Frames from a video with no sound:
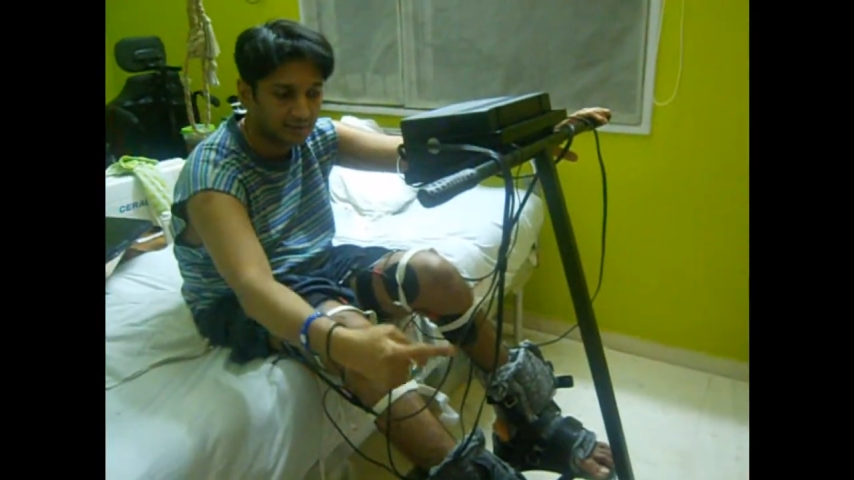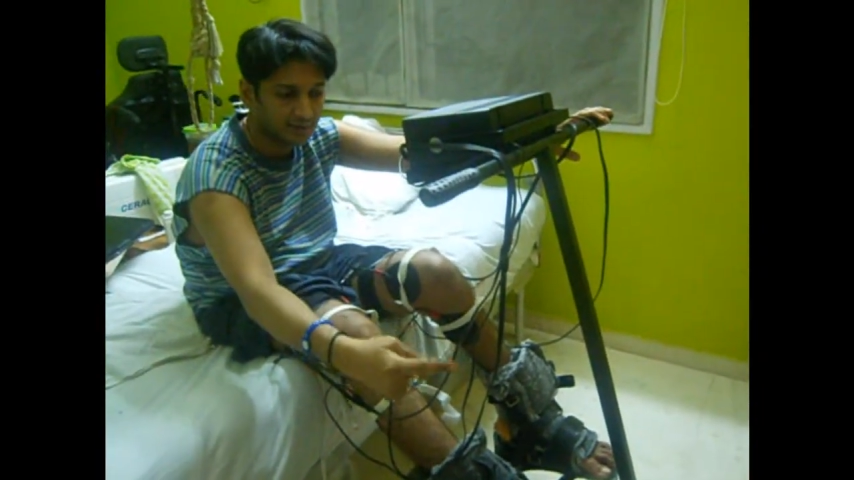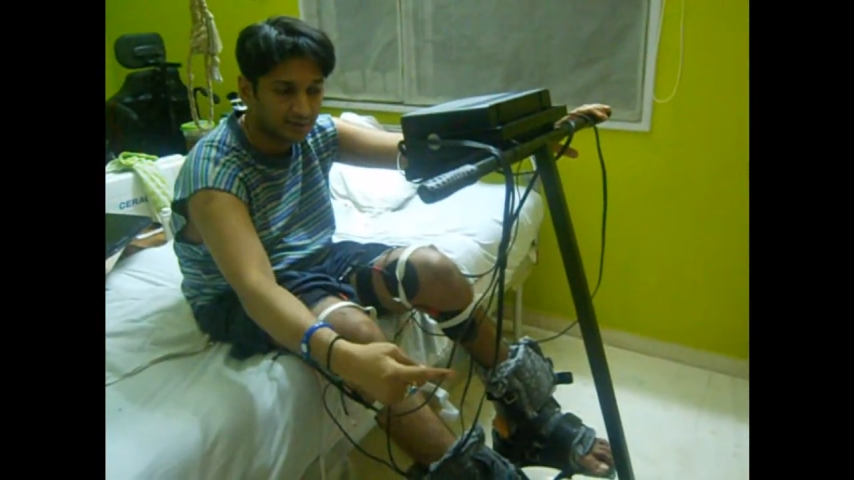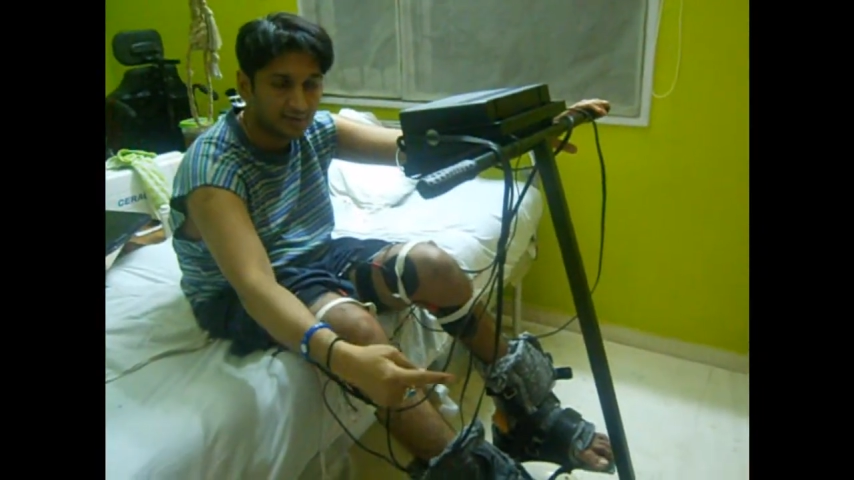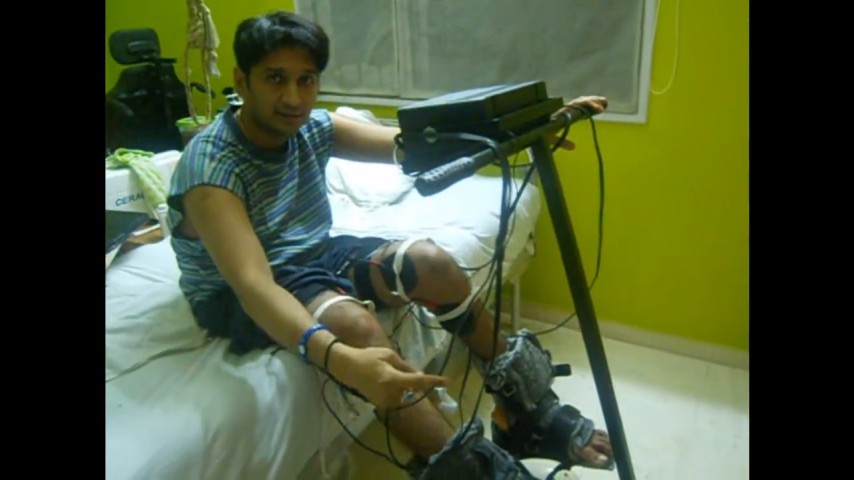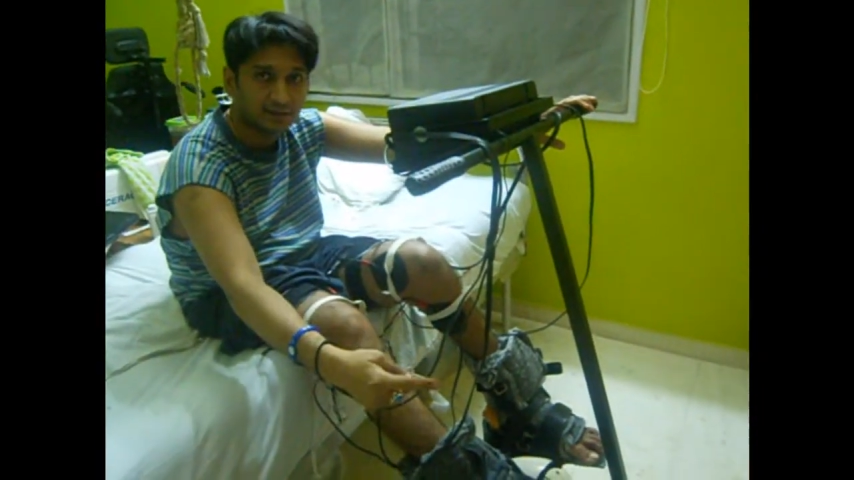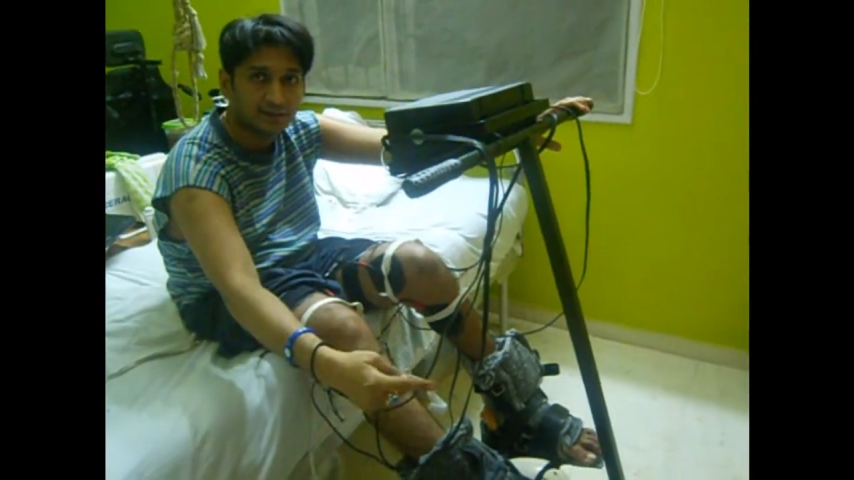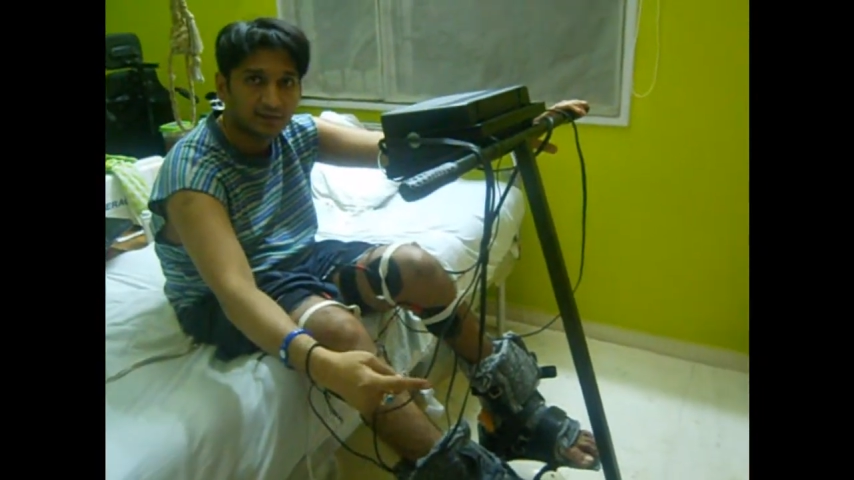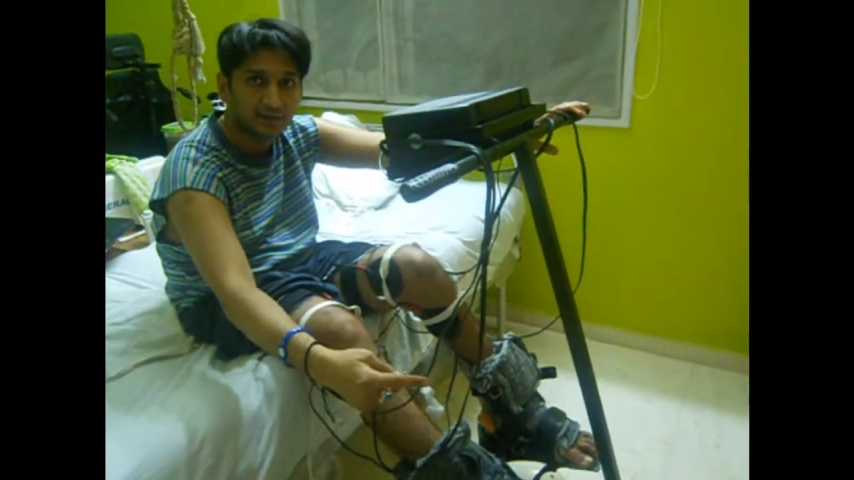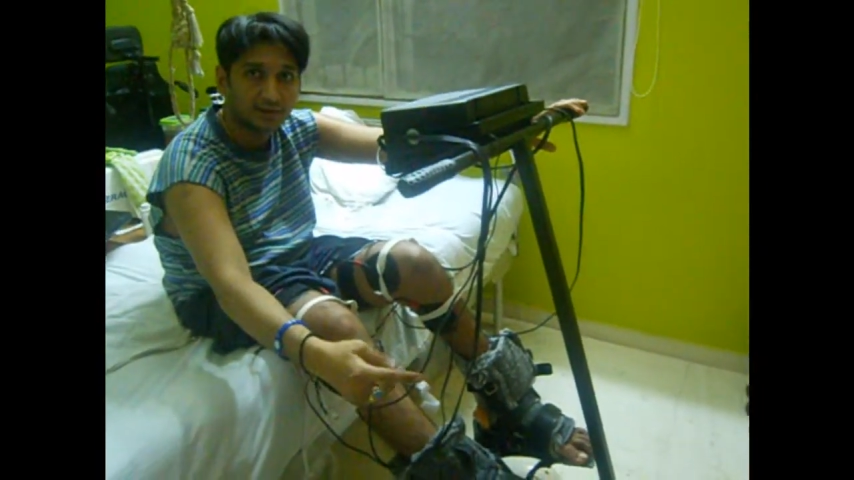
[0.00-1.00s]
to
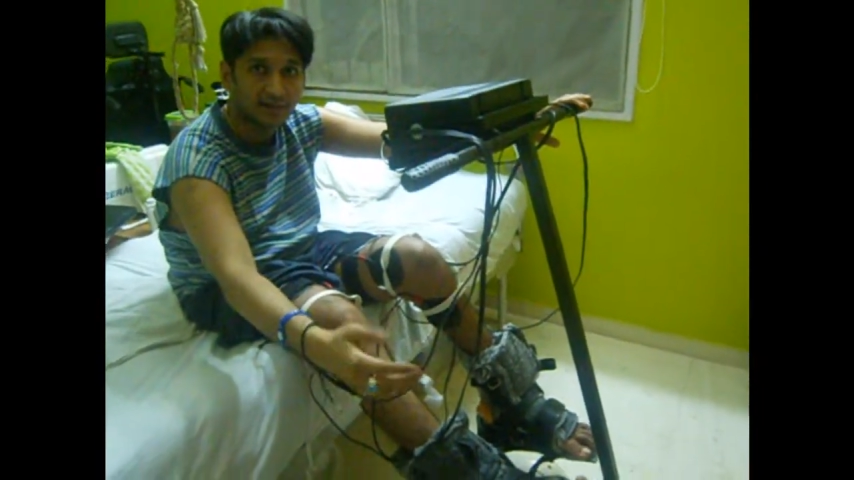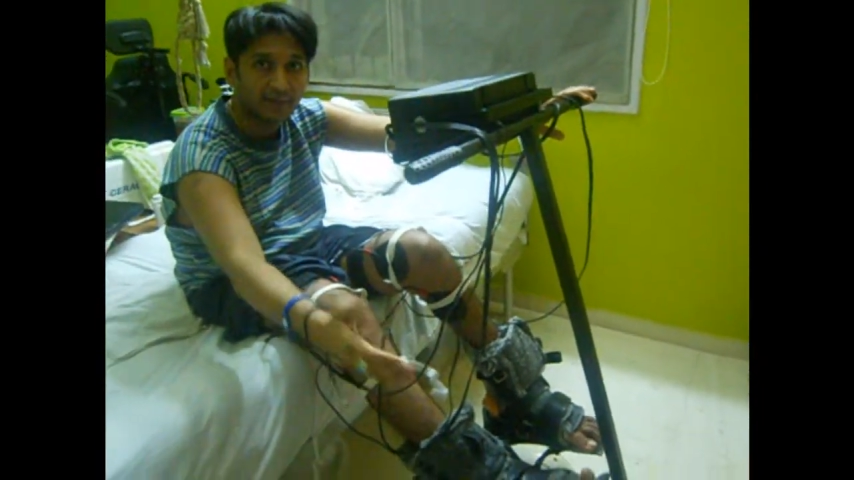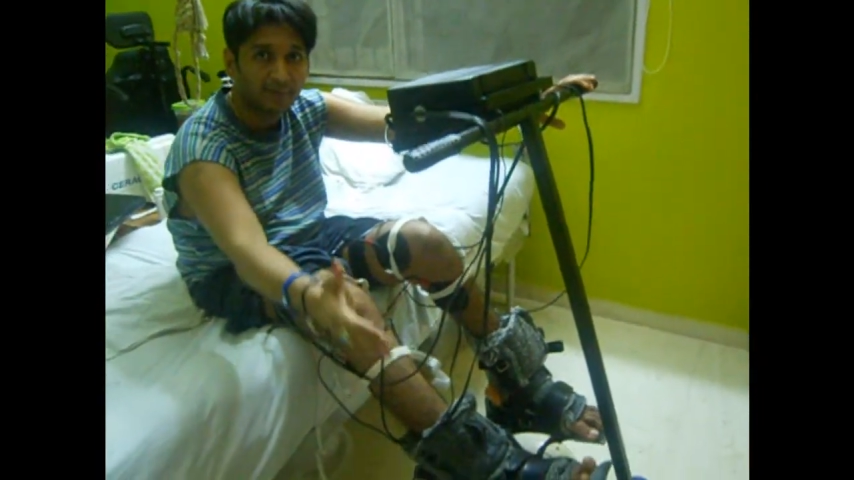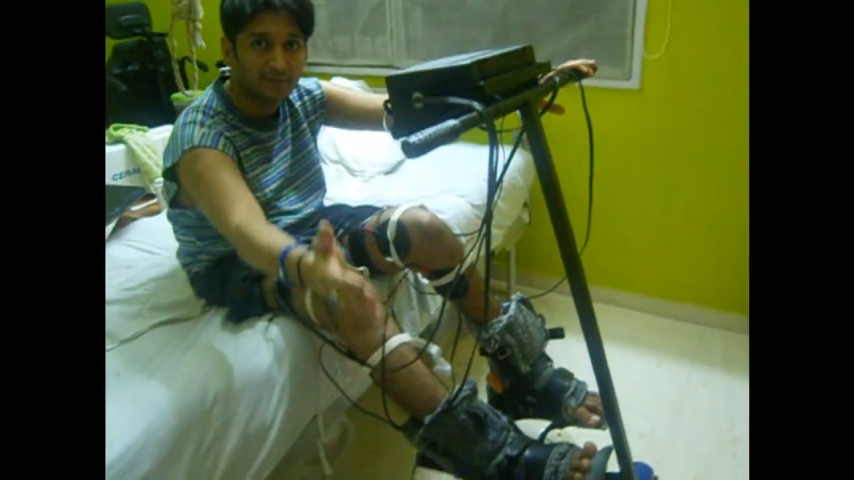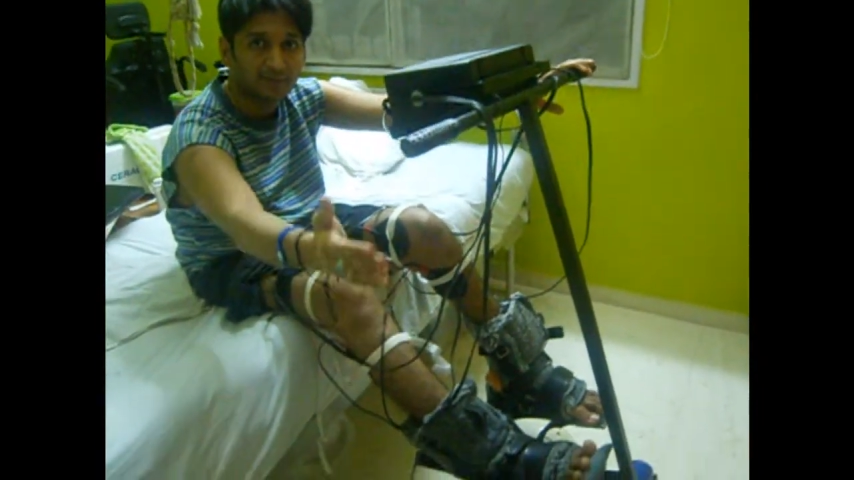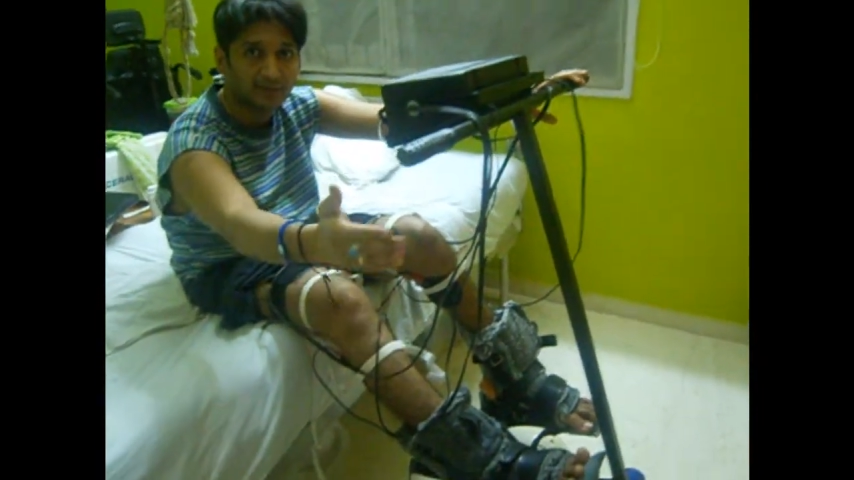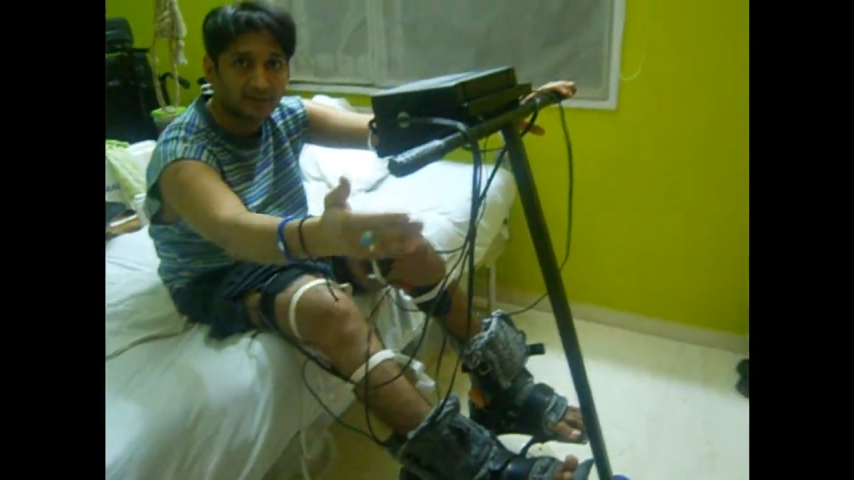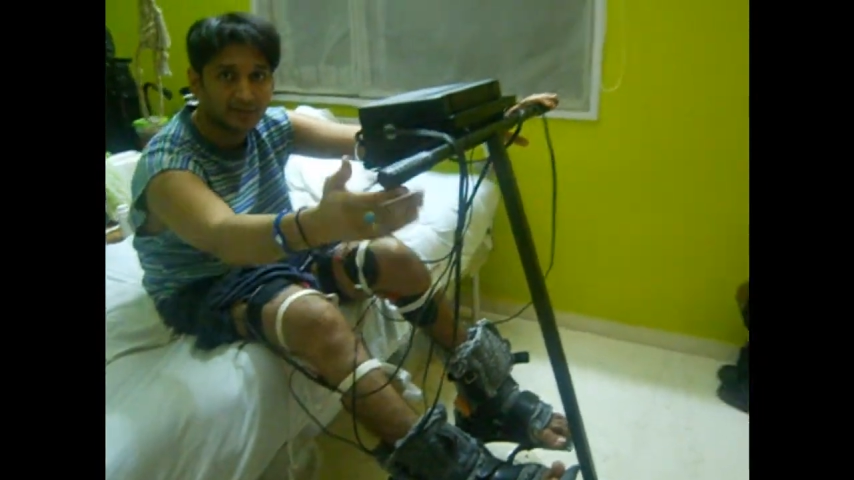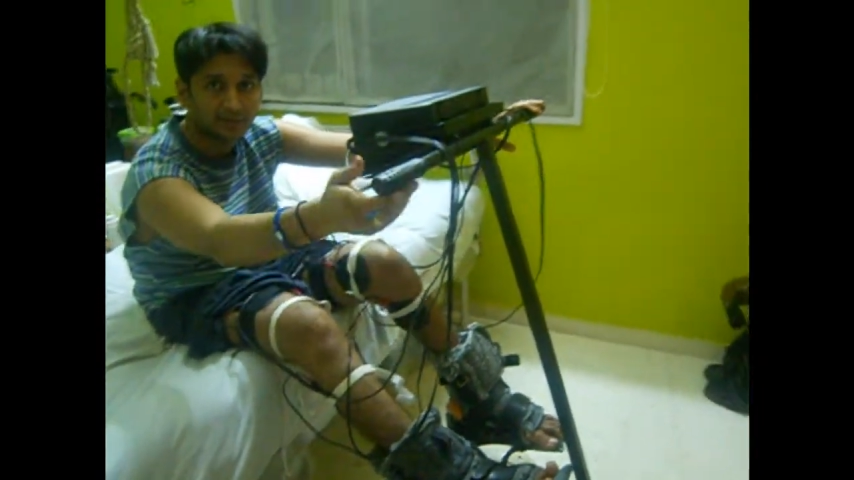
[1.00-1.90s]
exercise my body more.